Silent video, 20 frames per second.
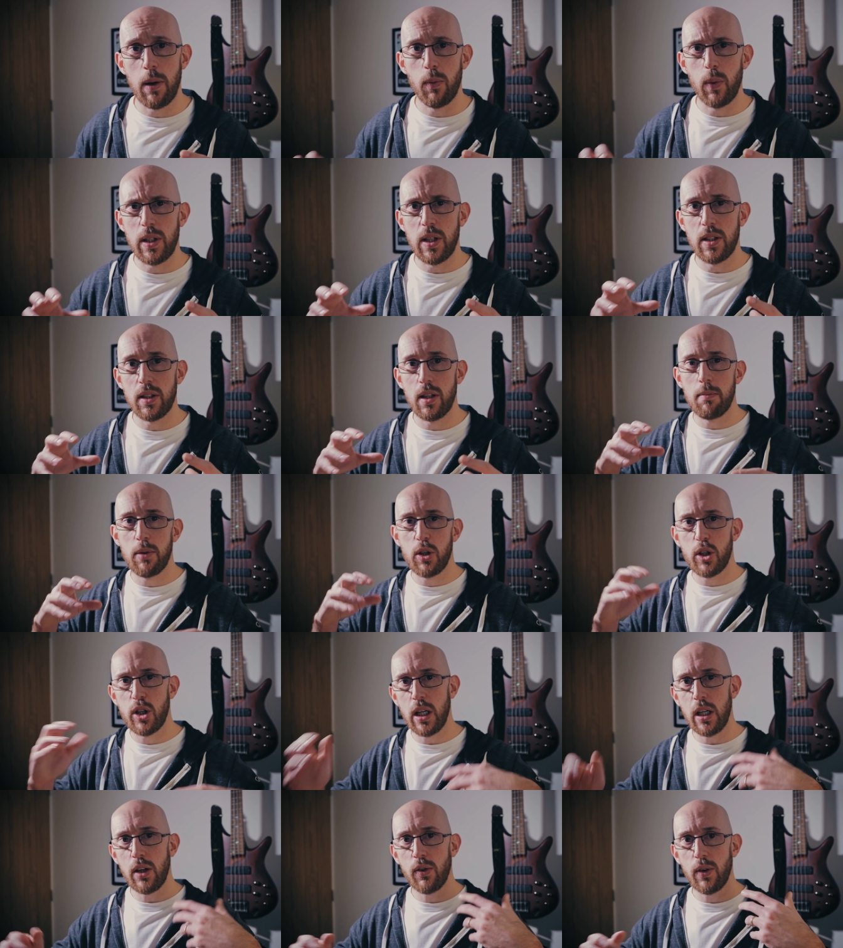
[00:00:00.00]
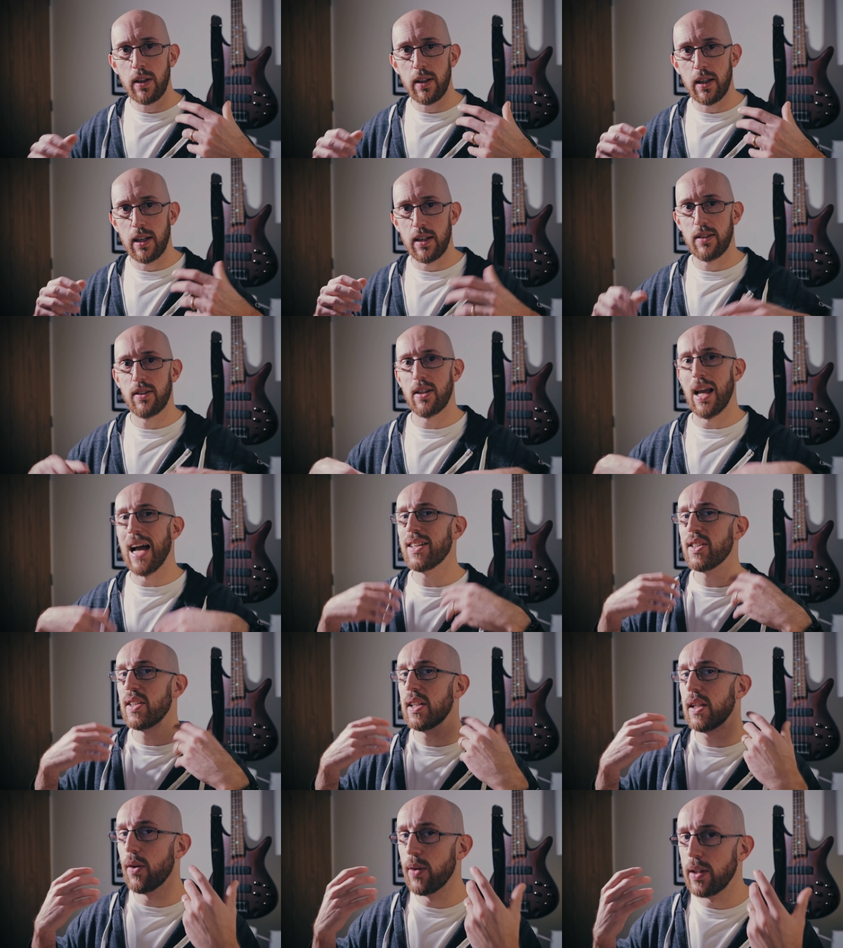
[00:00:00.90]
bit, which is the machinery that's
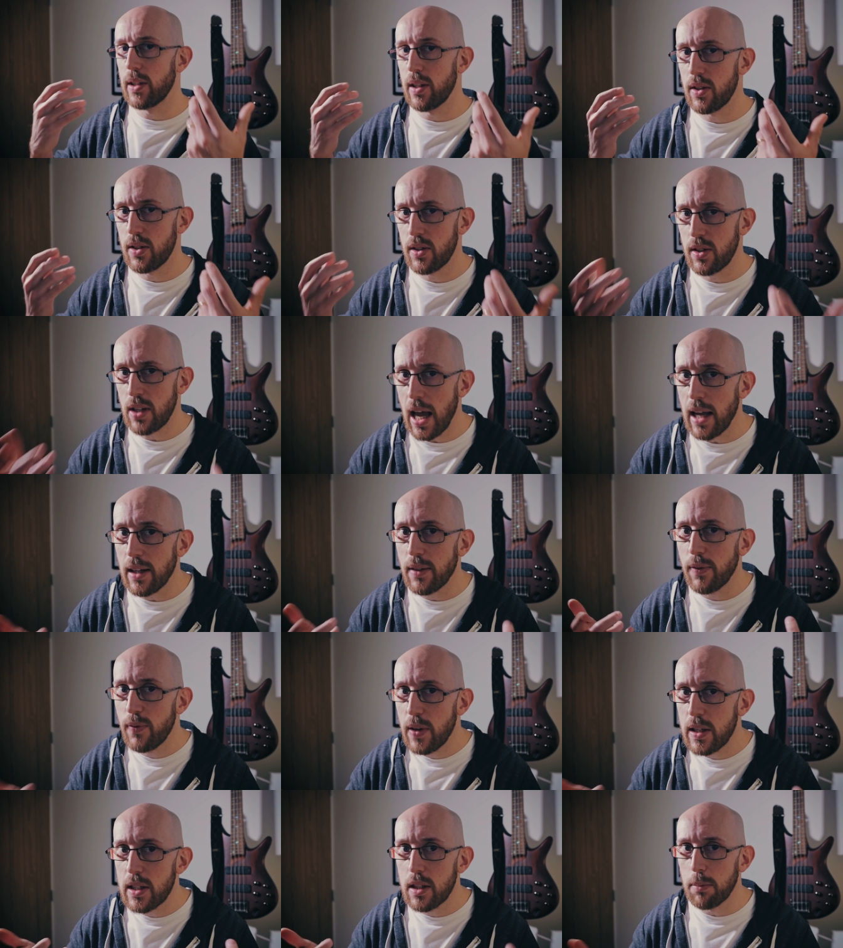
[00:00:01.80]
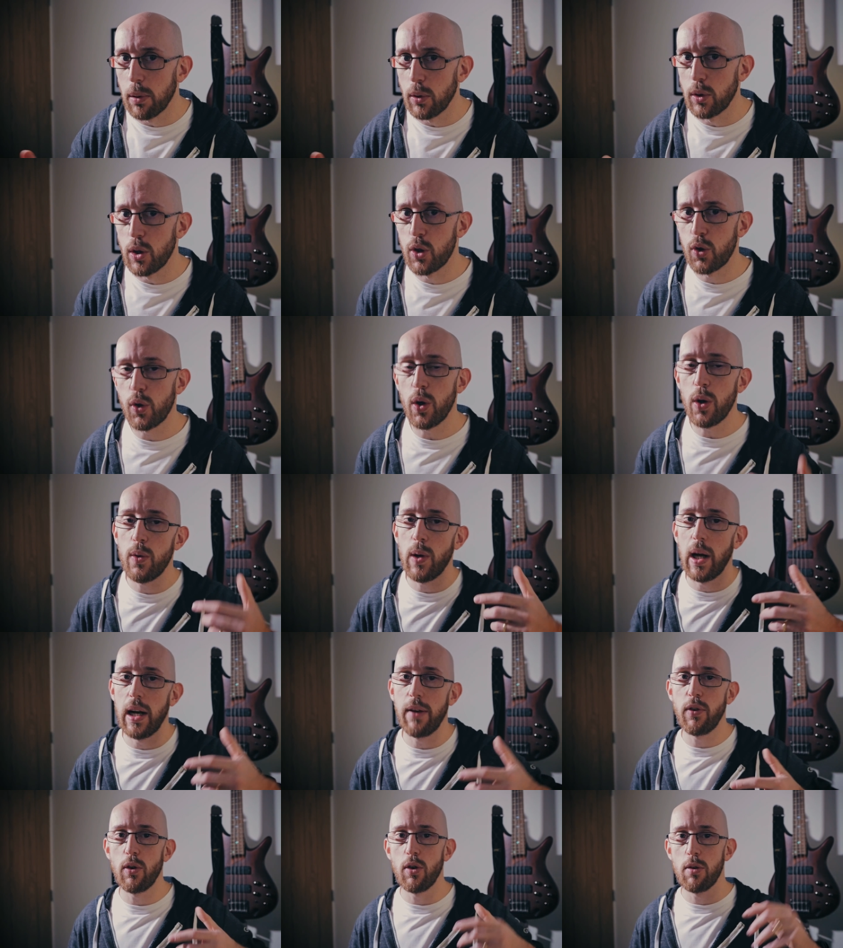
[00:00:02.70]
actually going to set visible to
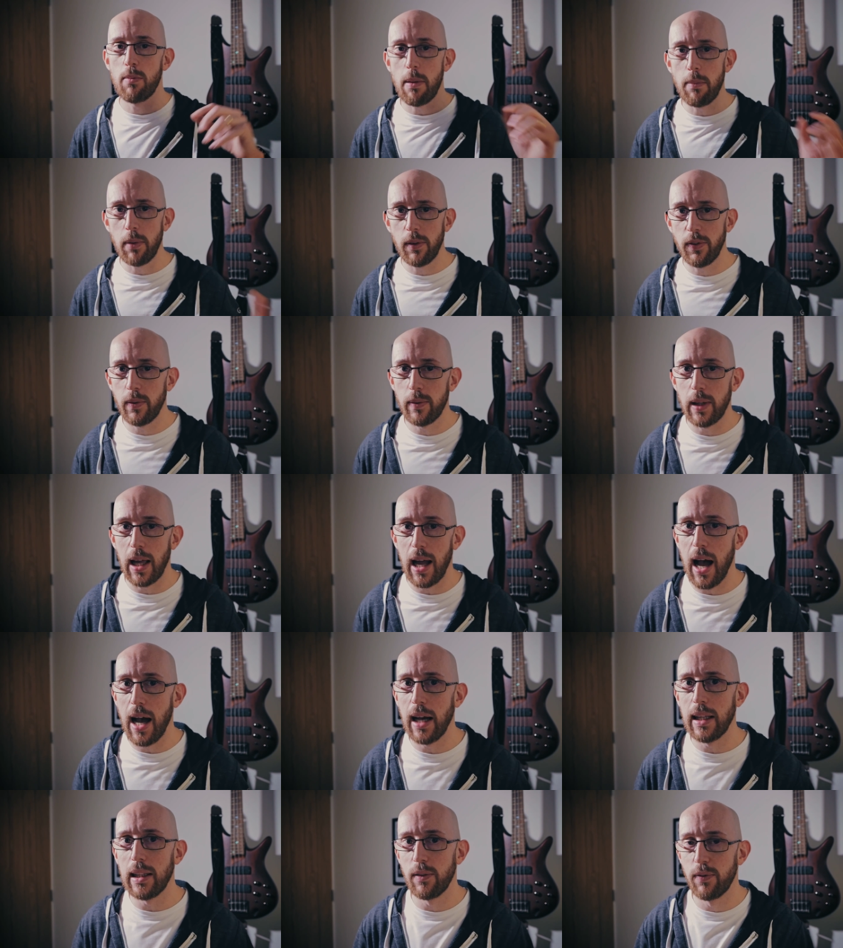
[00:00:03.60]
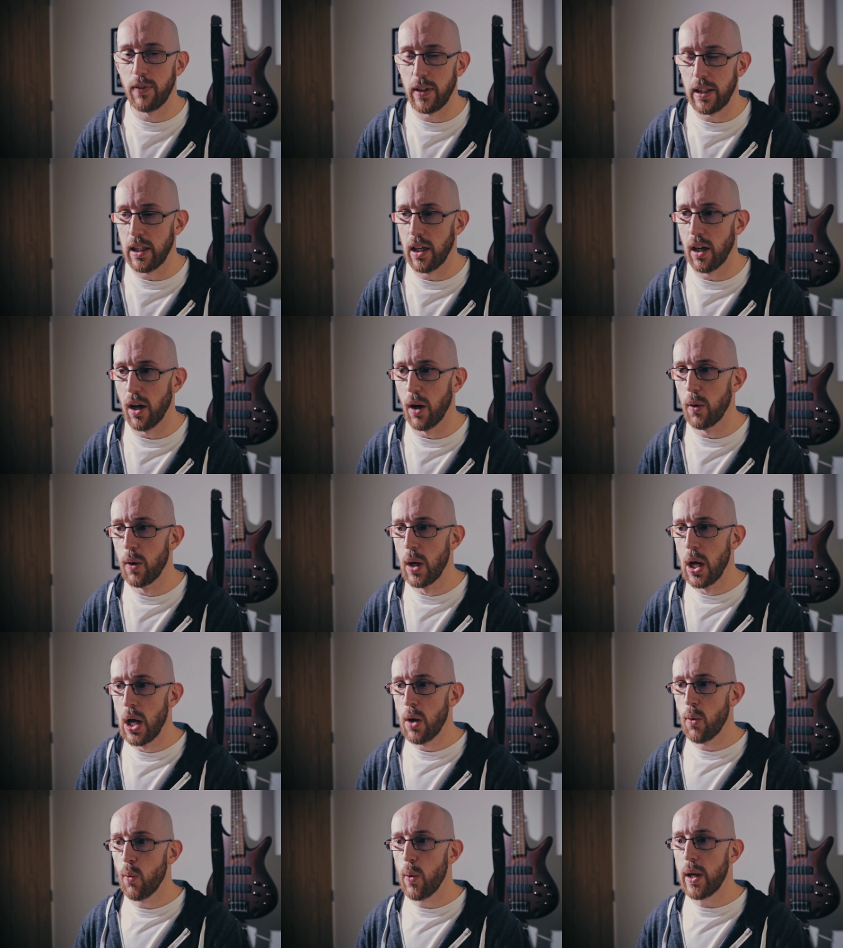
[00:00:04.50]
true. And if you remember from the idle video,
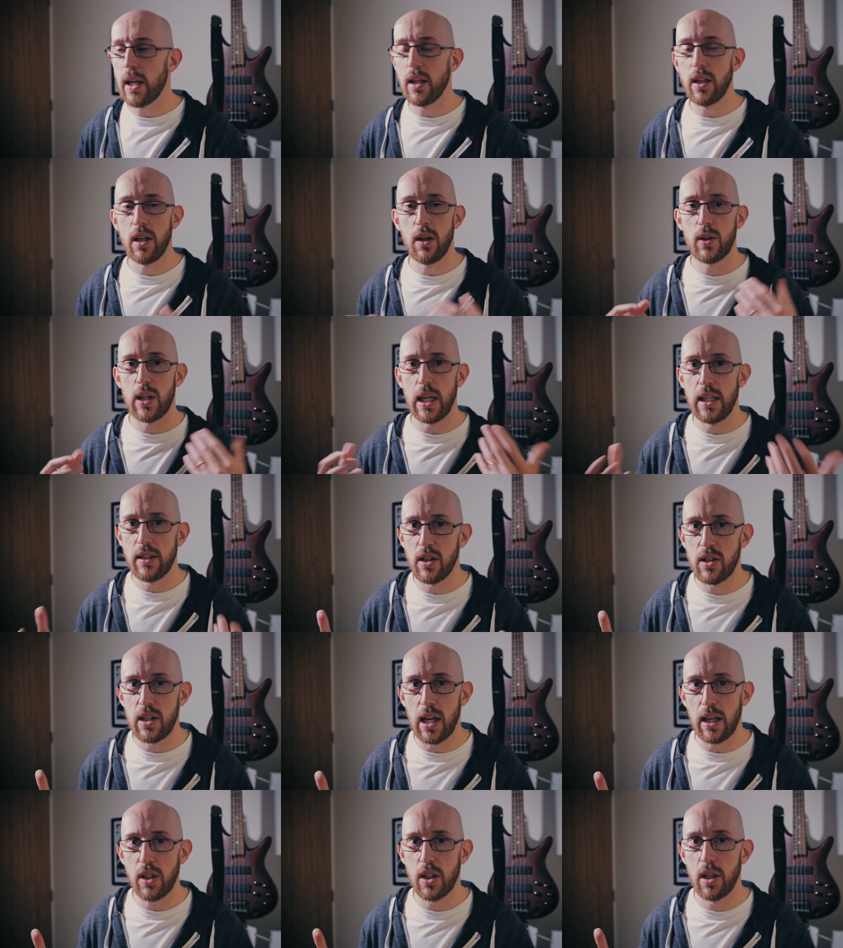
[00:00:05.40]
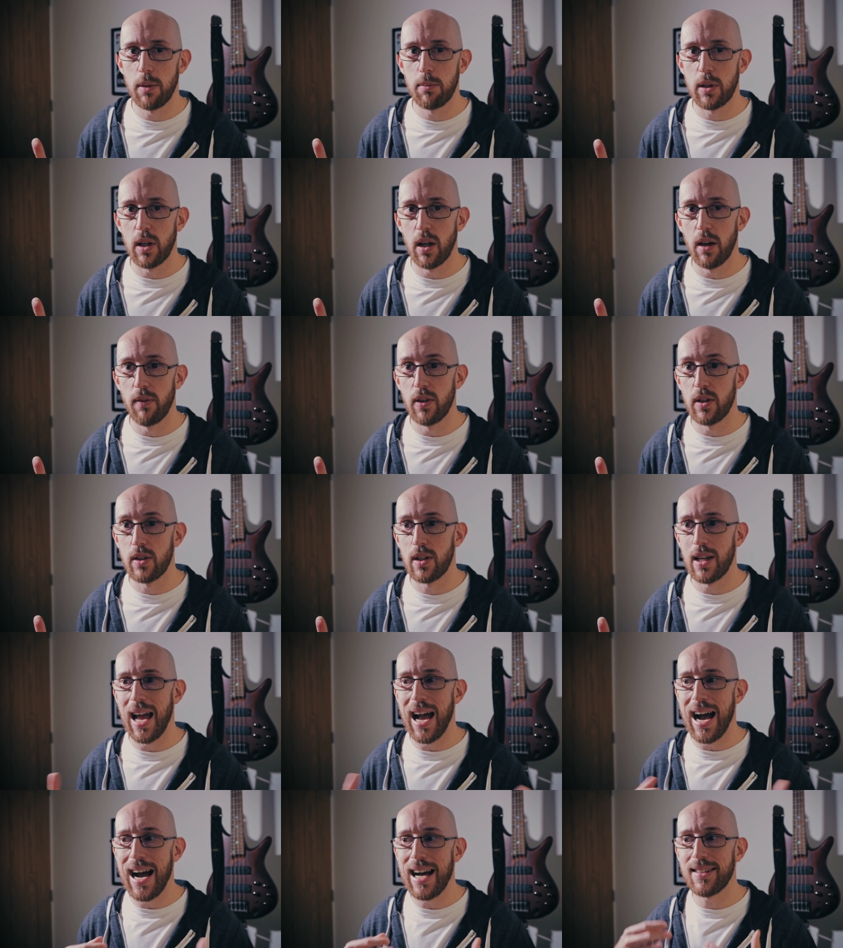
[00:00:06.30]
we can use intersection
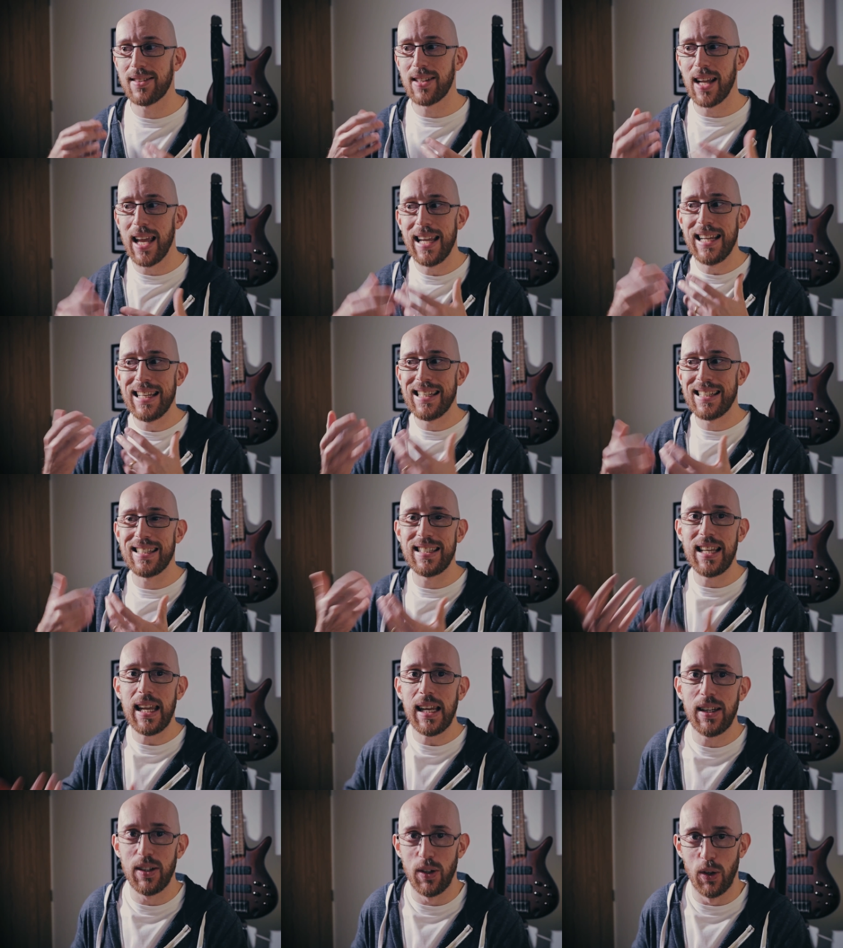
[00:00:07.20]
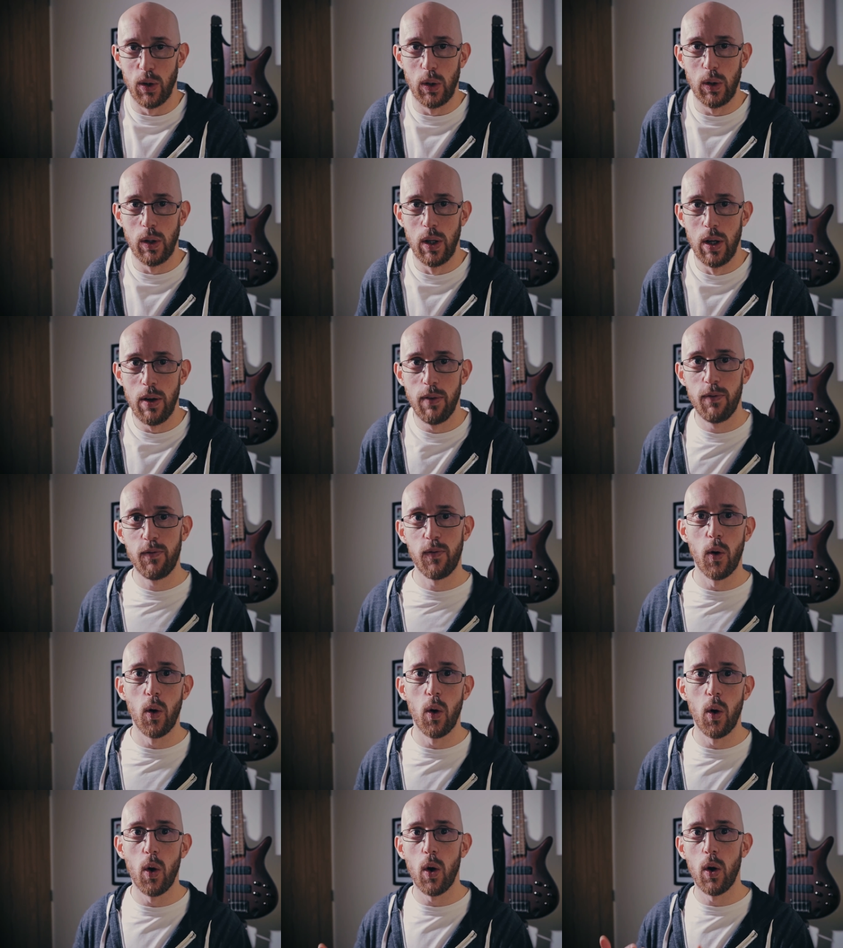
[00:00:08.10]
observers as a signal
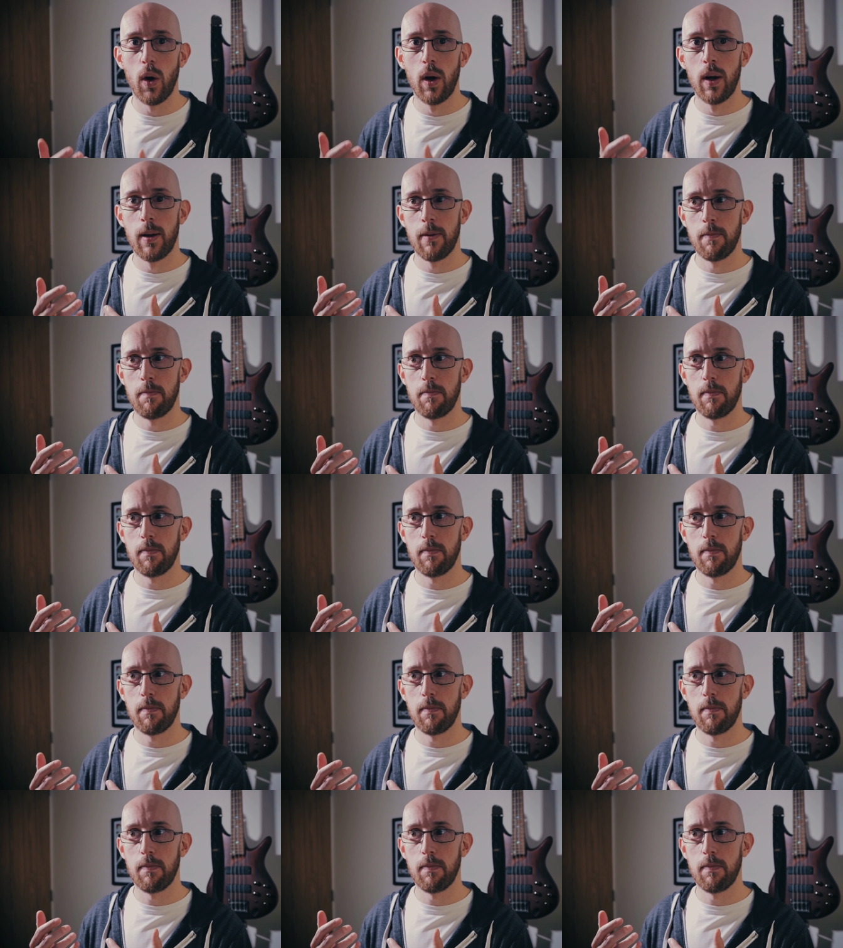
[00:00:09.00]
for